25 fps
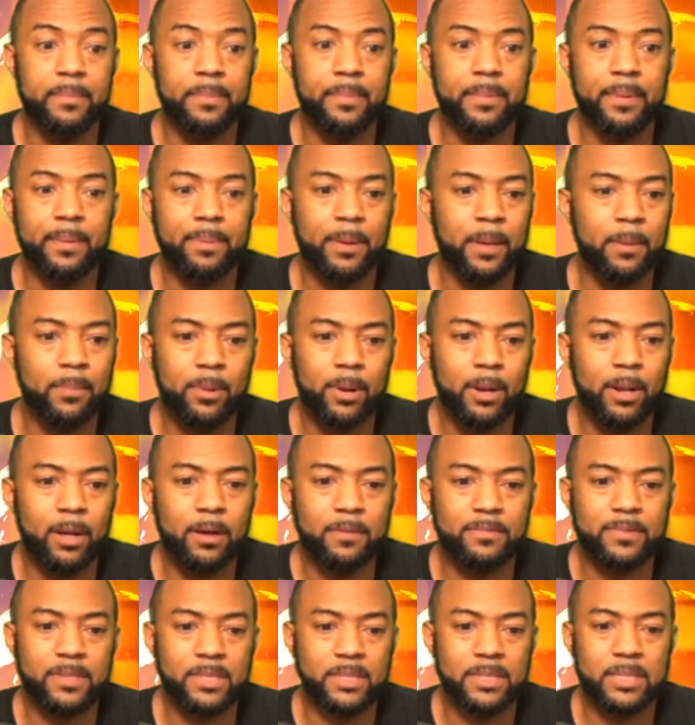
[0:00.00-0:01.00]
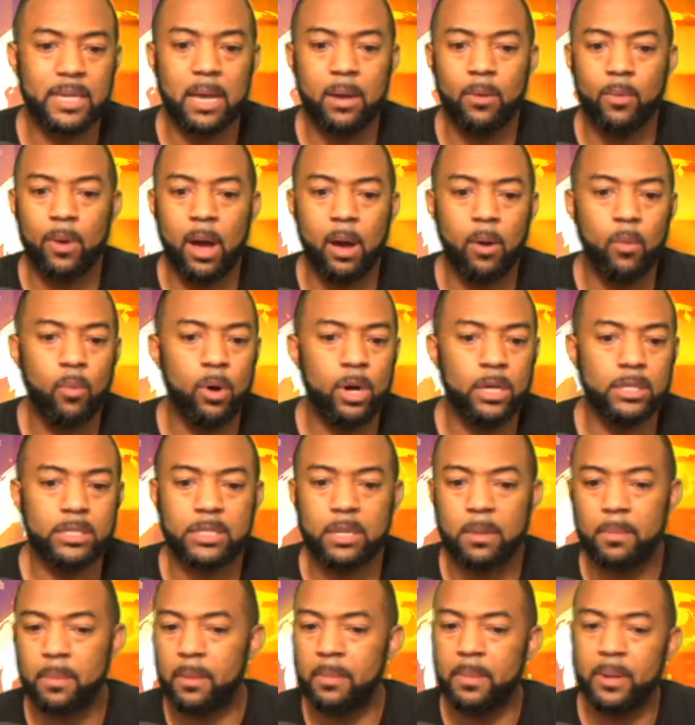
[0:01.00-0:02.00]
People love to say, well, I want
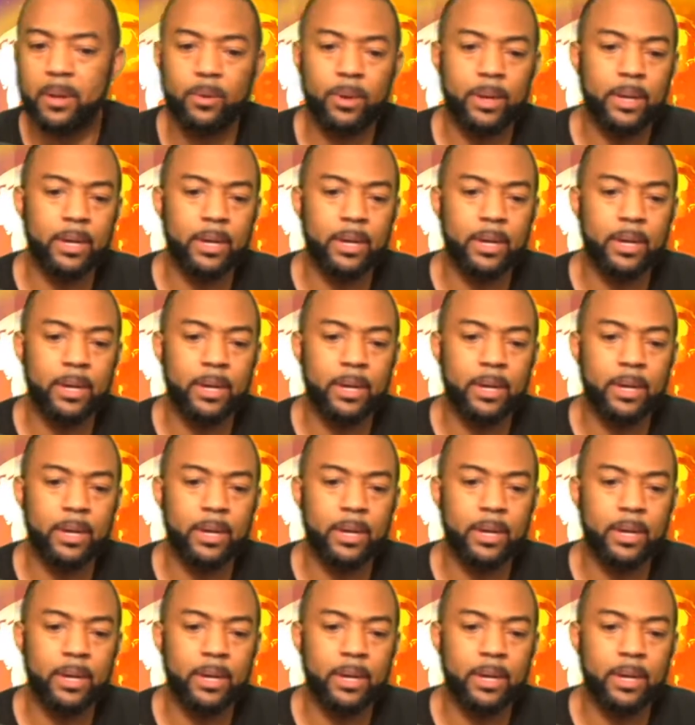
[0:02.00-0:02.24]
supplemental